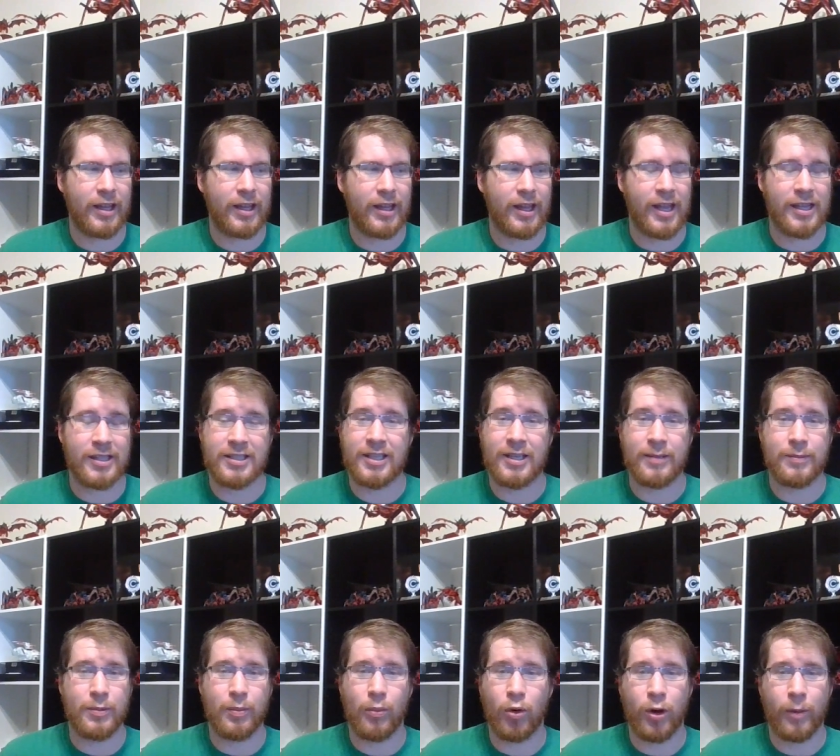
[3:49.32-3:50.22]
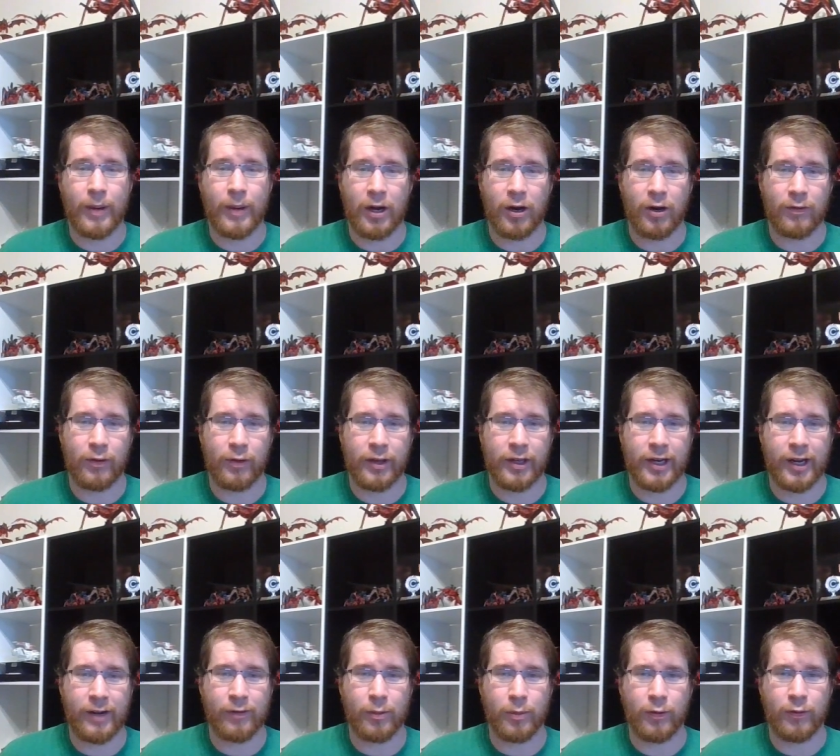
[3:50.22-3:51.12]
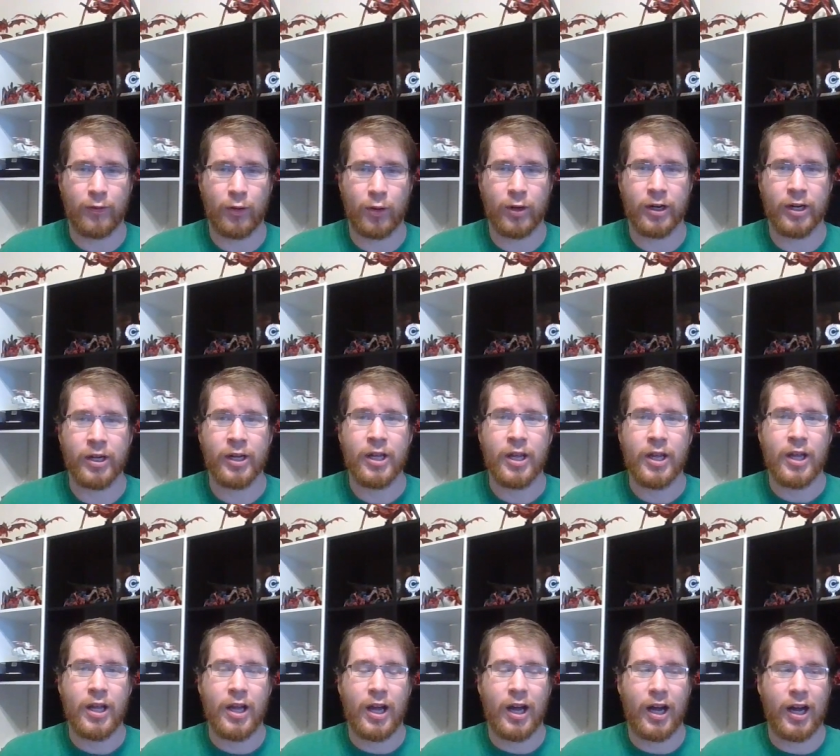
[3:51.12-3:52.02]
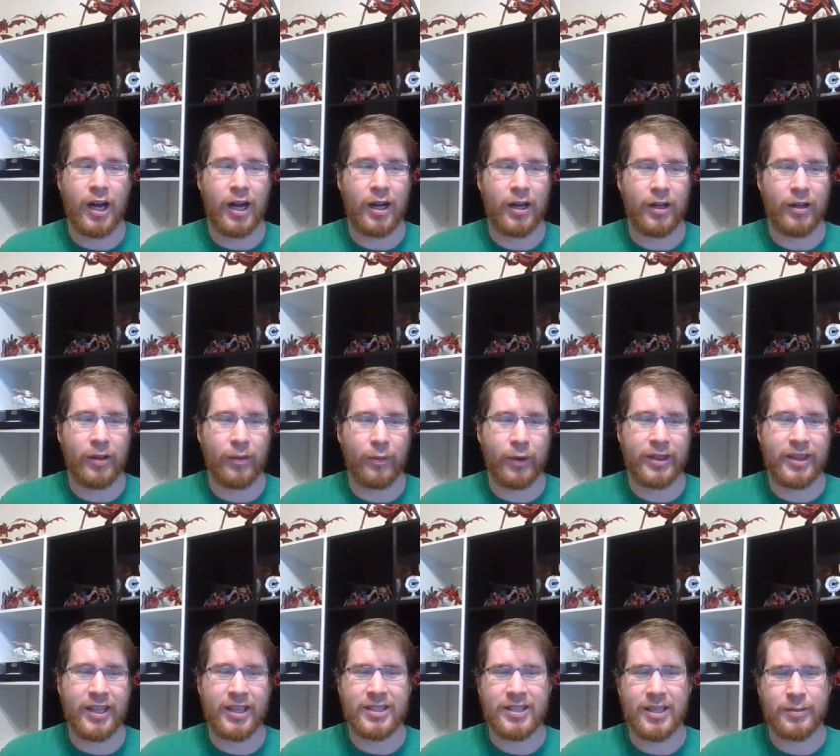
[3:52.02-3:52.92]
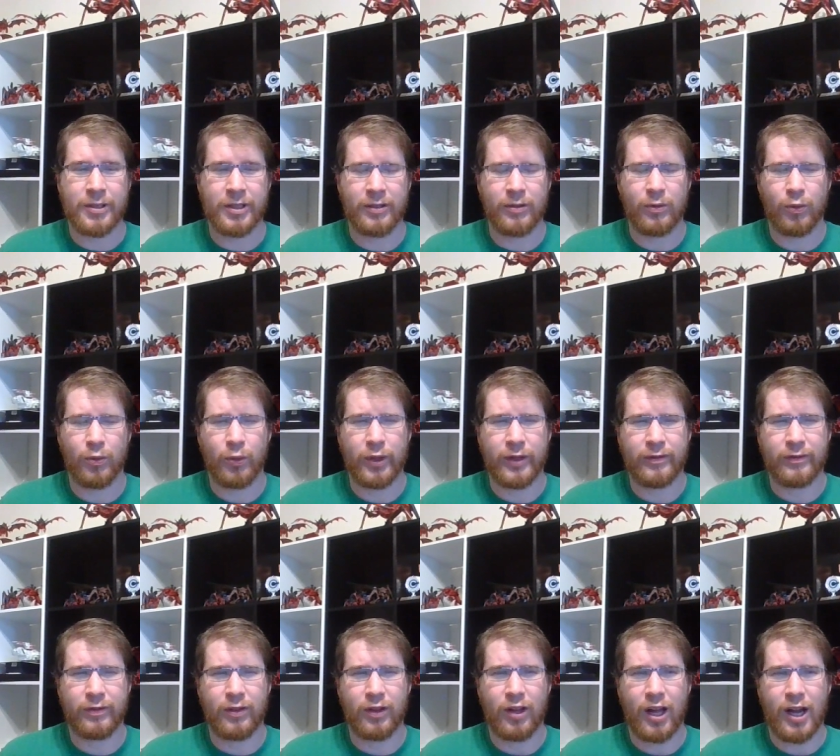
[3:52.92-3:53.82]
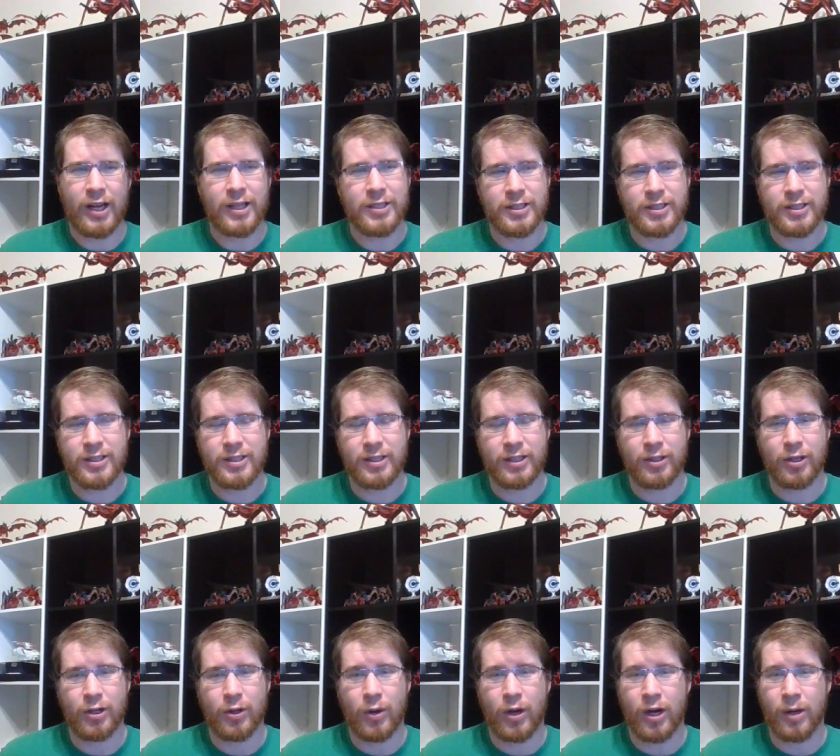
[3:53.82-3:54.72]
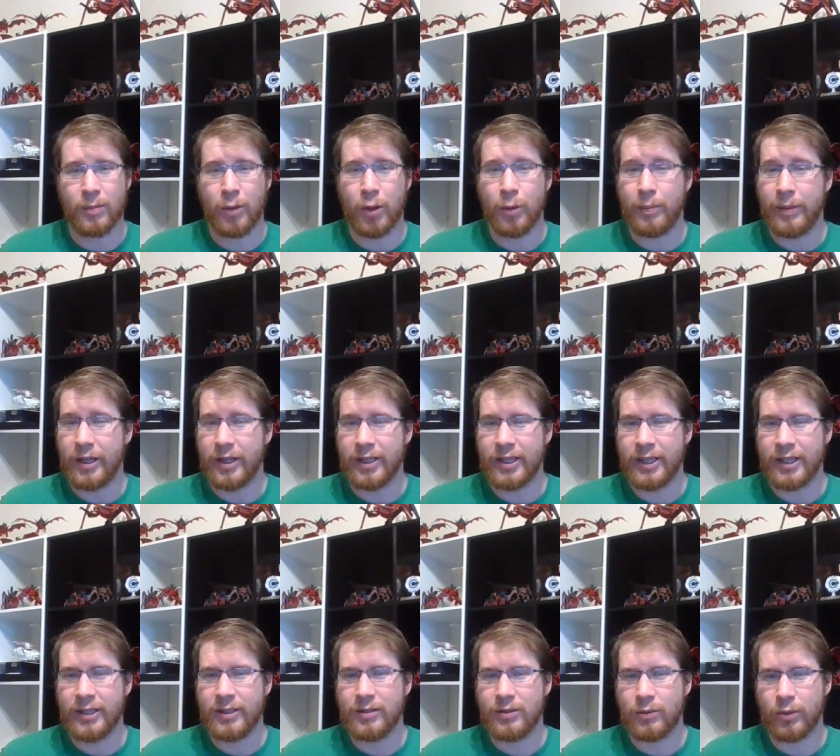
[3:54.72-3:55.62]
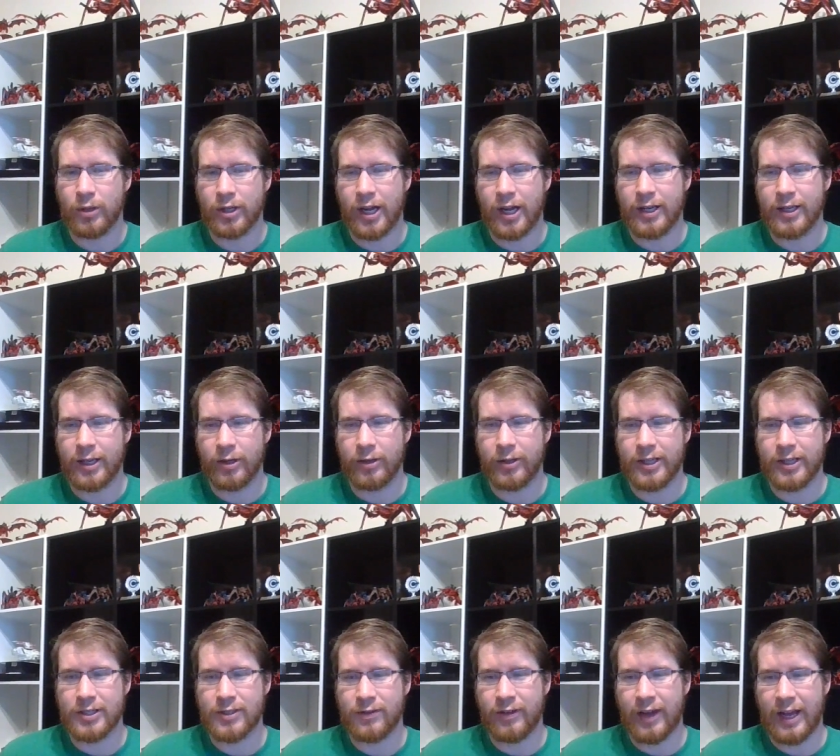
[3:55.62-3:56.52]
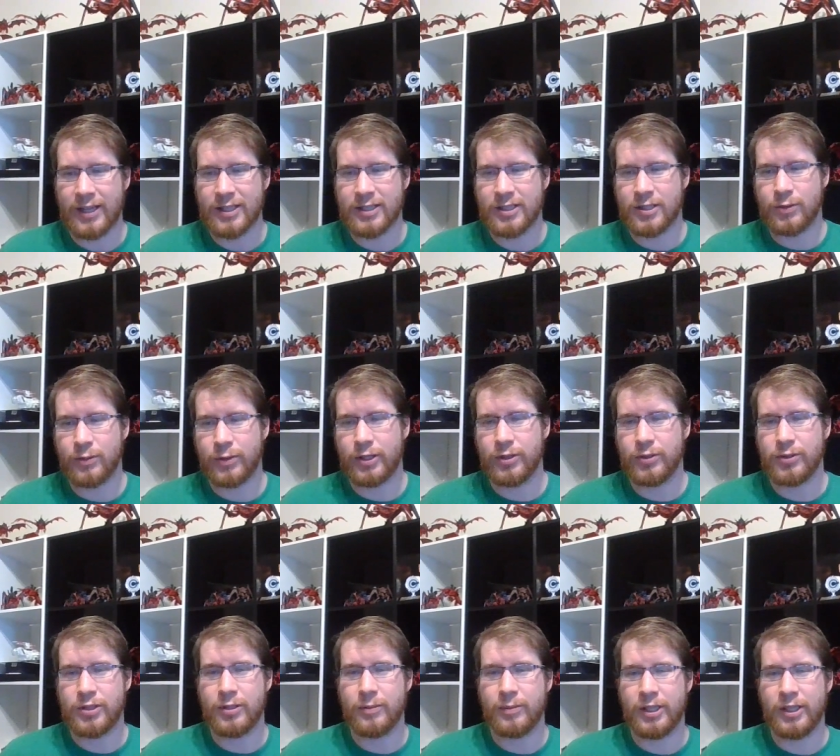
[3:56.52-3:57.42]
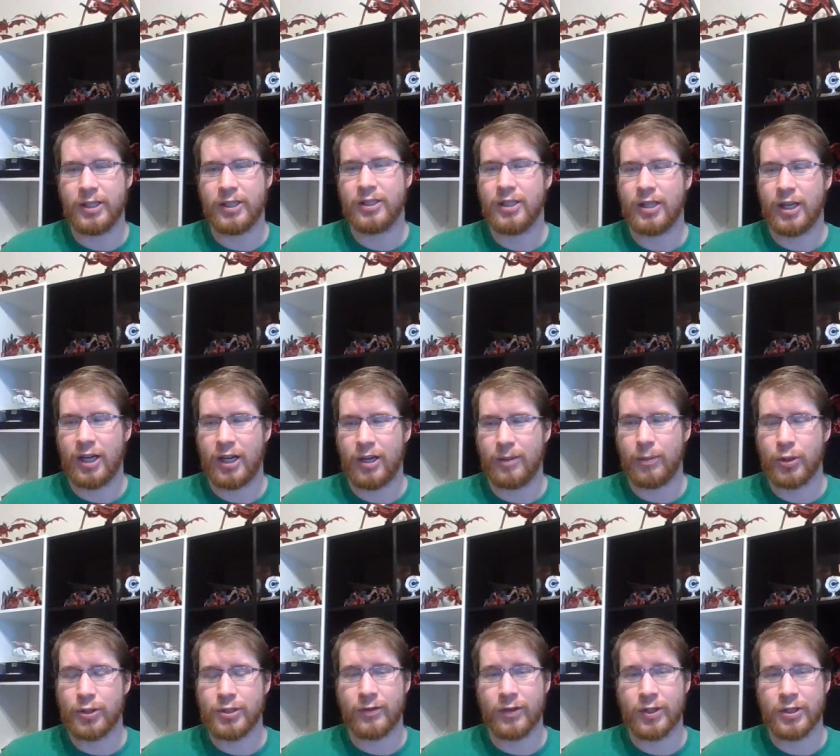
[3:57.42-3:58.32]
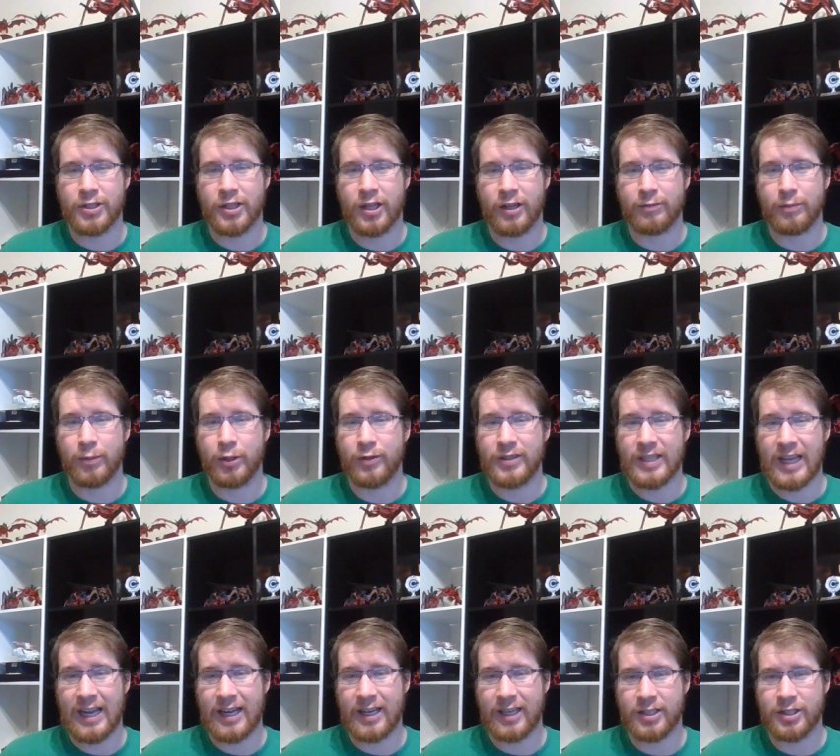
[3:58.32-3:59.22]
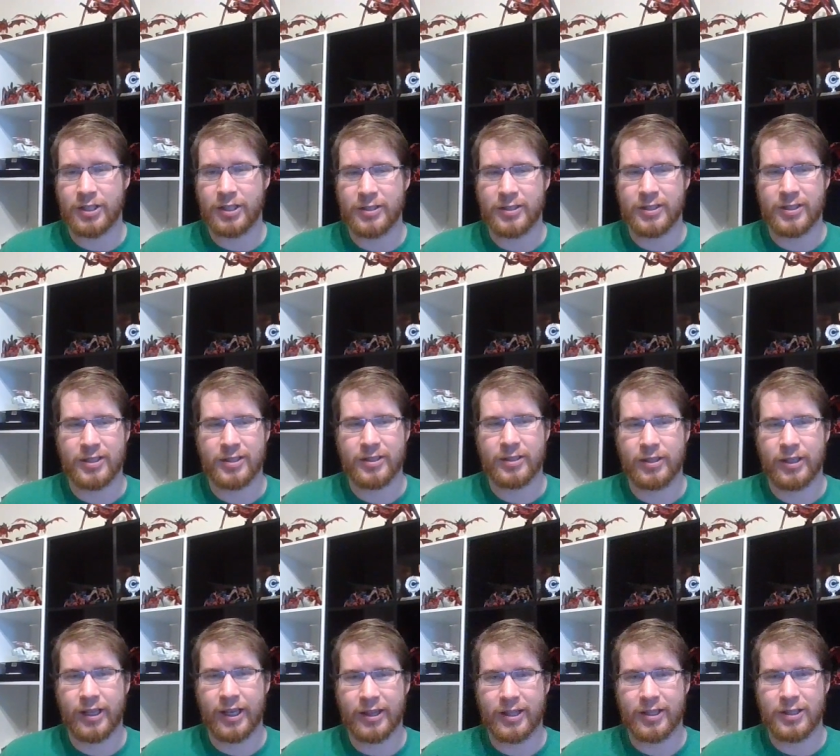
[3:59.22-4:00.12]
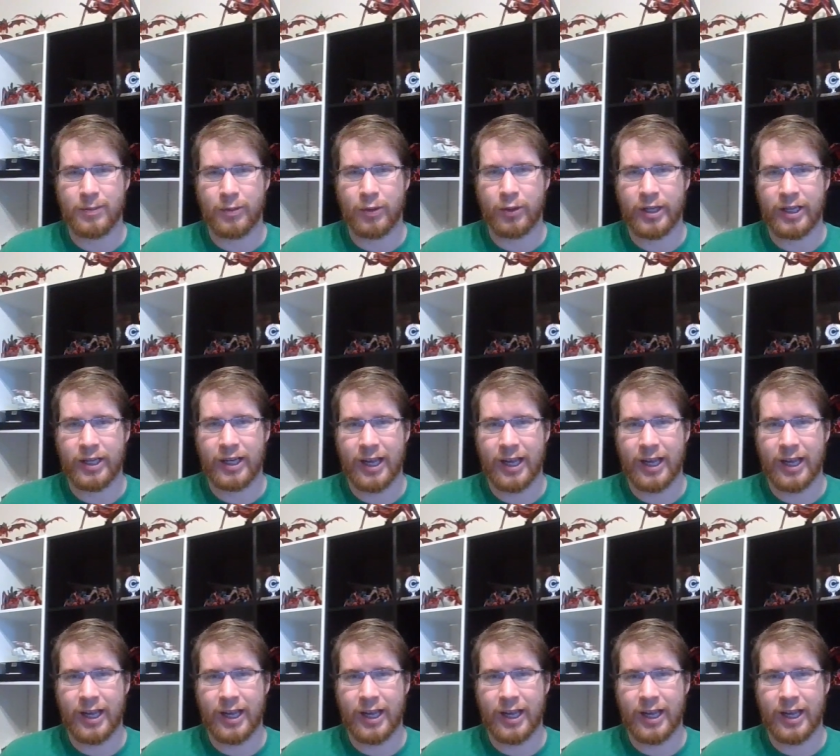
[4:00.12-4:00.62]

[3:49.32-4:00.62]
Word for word: it seems more powerful than ever before uh, with the exception, we've lost, you know, our mobility. We're not nearly as fast as we used to be. Uh, most of our stuff moves eight inches at this point,